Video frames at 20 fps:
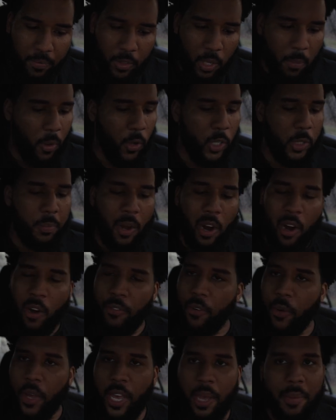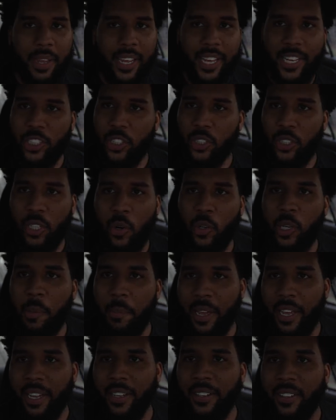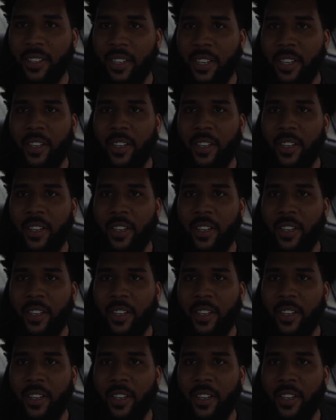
the most powerful Hemi engine known to man,